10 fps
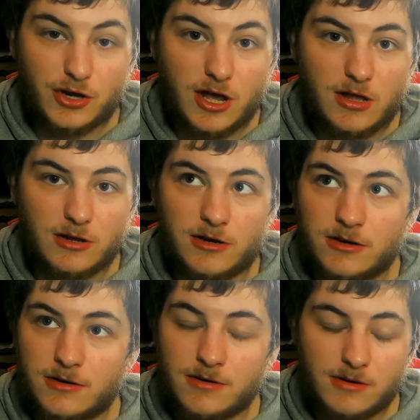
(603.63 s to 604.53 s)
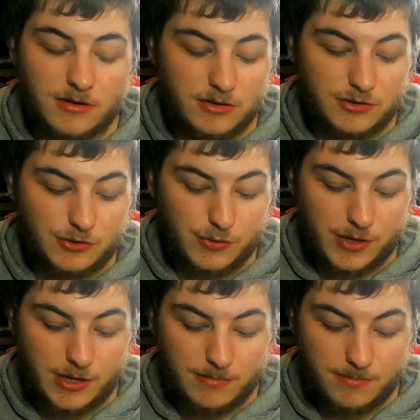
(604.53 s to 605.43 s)
color. So
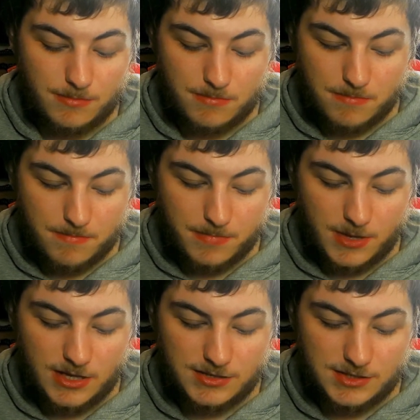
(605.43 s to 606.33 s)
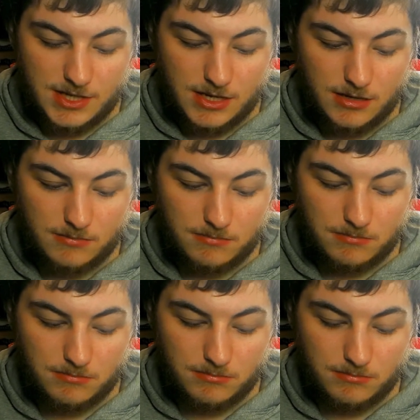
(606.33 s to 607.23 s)
but it's
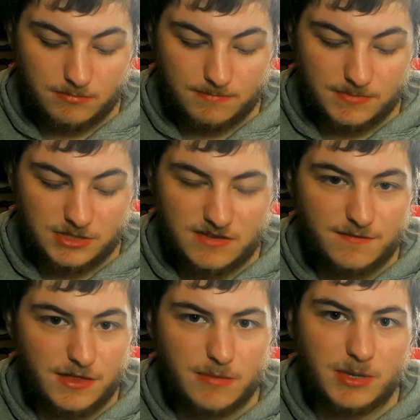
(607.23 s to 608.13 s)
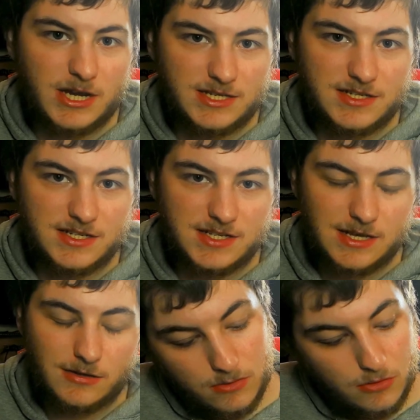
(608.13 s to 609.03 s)
something that'd be nice to see.
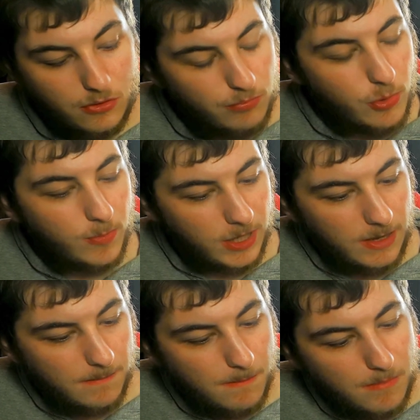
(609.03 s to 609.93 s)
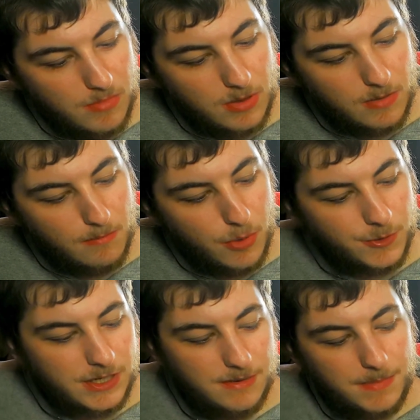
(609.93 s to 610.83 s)
You could probably
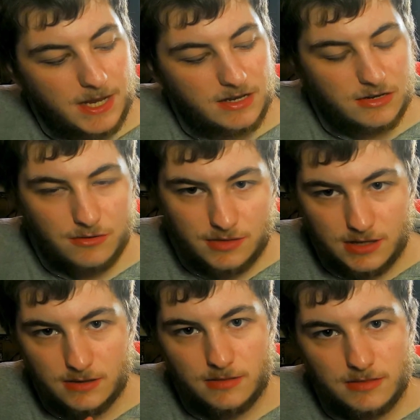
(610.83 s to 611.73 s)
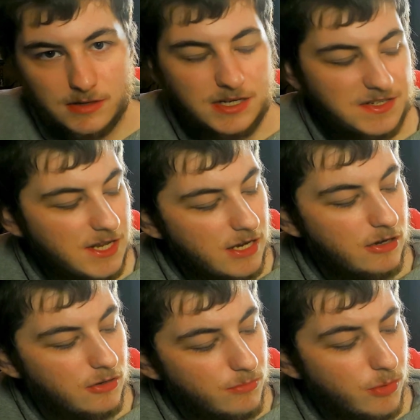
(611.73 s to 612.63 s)
mod, depending on the design, you
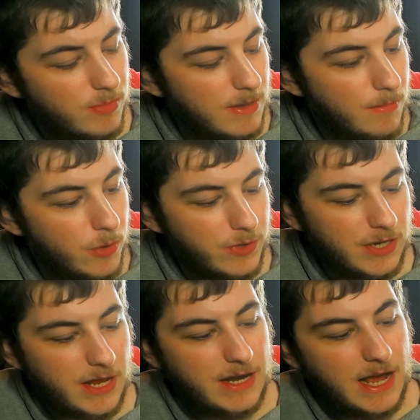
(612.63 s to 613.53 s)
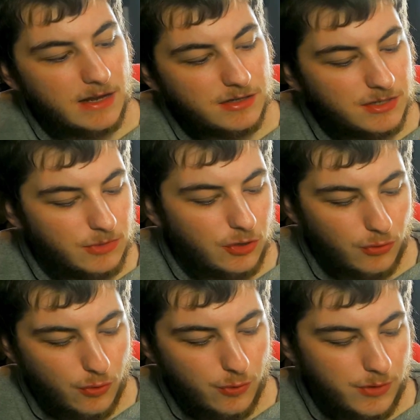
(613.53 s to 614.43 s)
could probably mod it and add
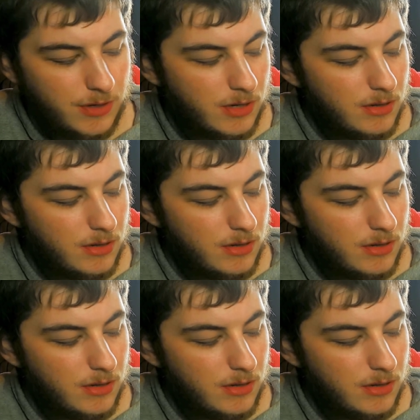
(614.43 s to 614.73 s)
your own,